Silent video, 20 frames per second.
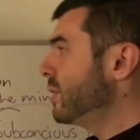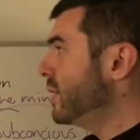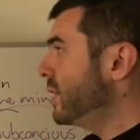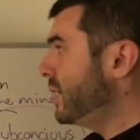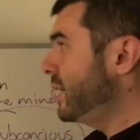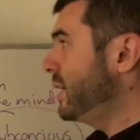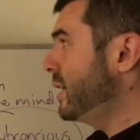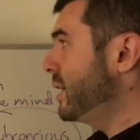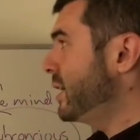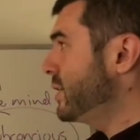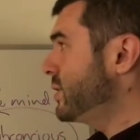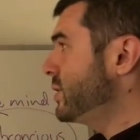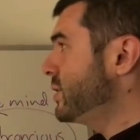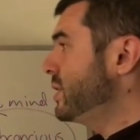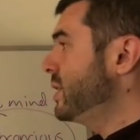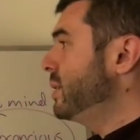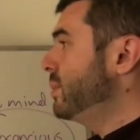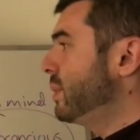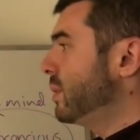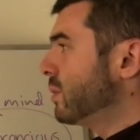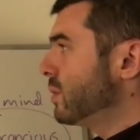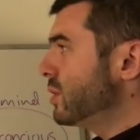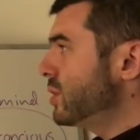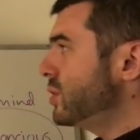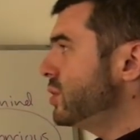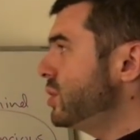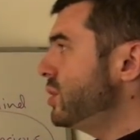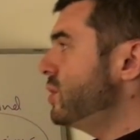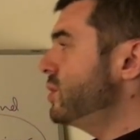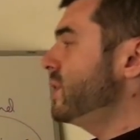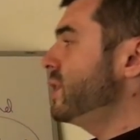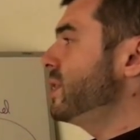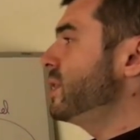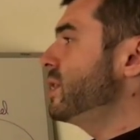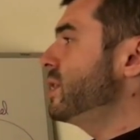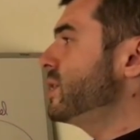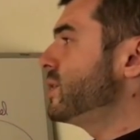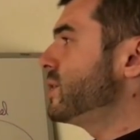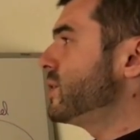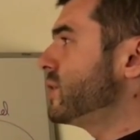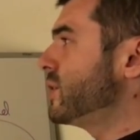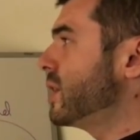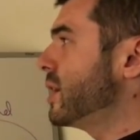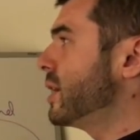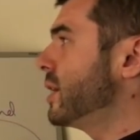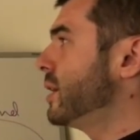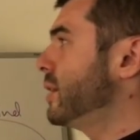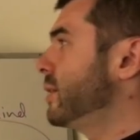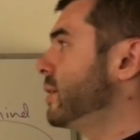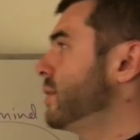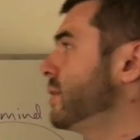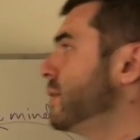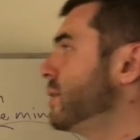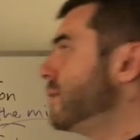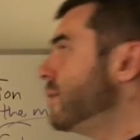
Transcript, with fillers: the ESTP. We're just using this, uh,